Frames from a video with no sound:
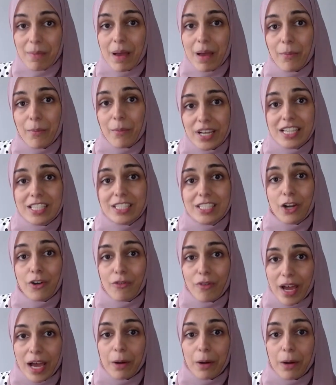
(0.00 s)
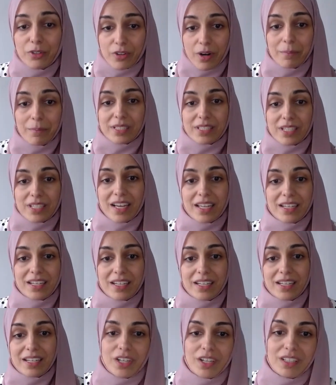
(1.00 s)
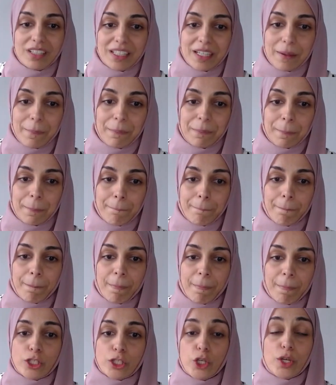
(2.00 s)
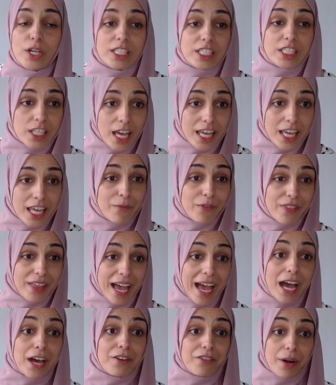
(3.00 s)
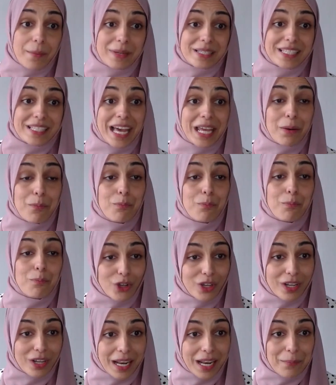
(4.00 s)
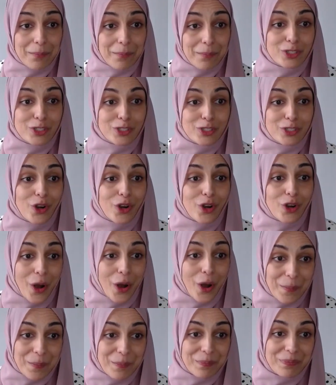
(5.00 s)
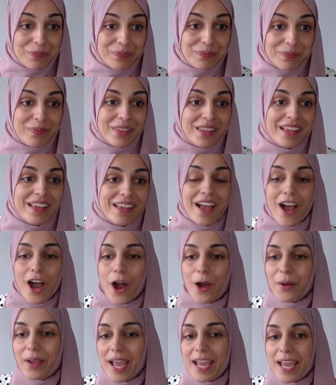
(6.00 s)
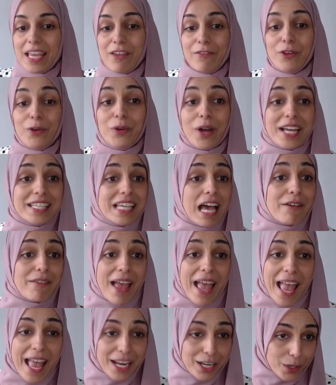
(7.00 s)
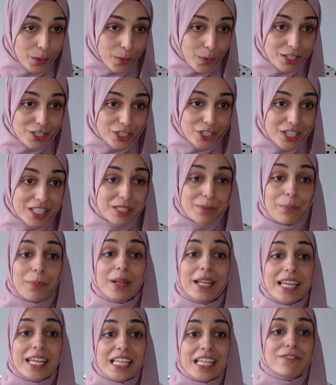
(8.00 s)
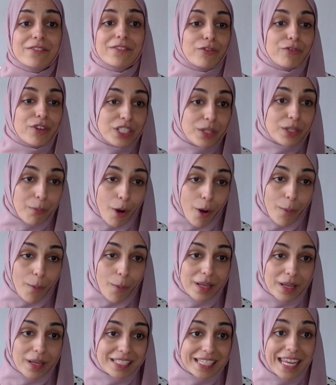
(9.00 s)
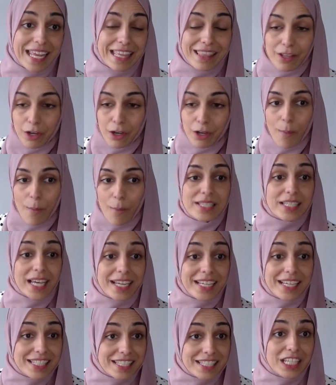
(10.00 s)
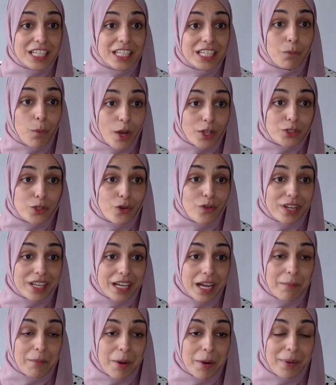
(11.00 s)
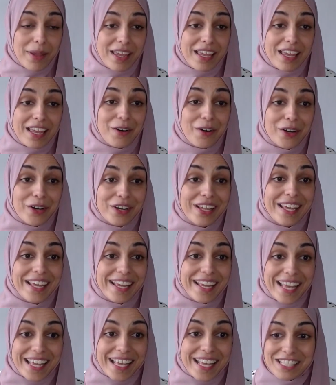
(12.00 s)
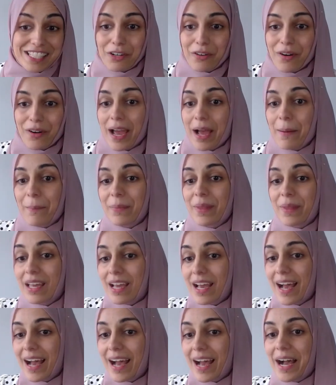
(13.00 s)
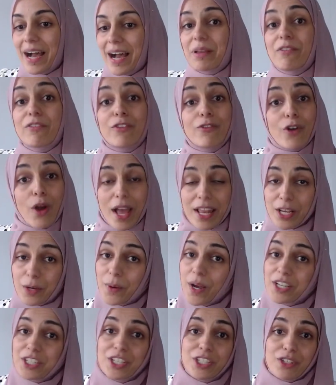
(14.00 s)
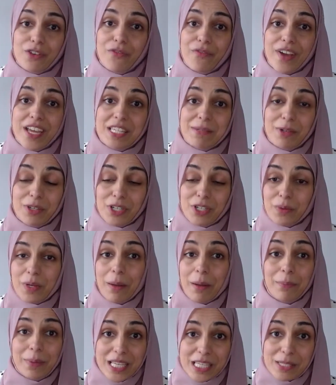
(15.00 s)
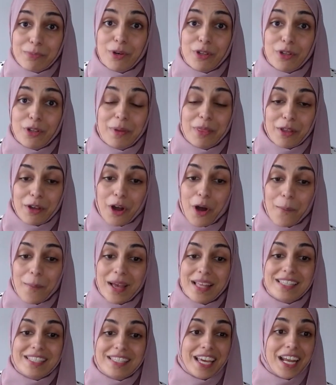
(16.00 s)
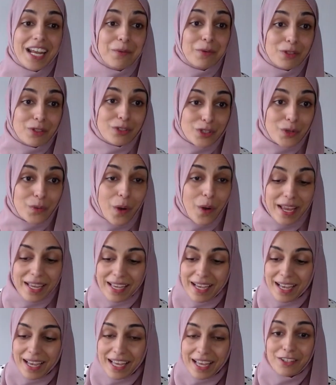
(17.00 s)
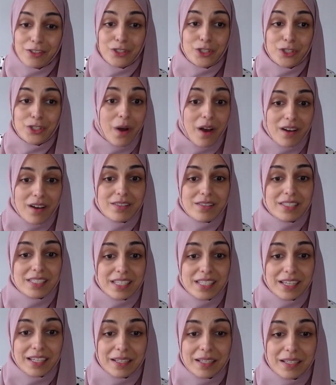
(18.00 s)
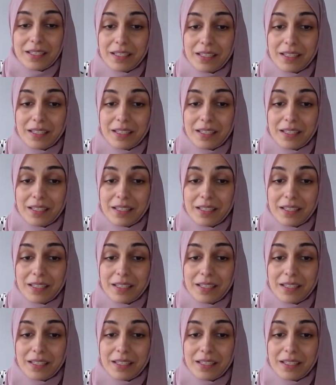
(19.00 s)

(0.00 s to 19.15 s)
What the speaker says: memories around Ramadan, insha'Allah. So you can sign up for that at ramadanbookclub.com. Okay, if you guys have any questions, please feel free to pop it in the comments. I can see one's already come up here on Instagram. If you've got any questions on Facebook as well, please put them in the comments and I will do what I can to answer.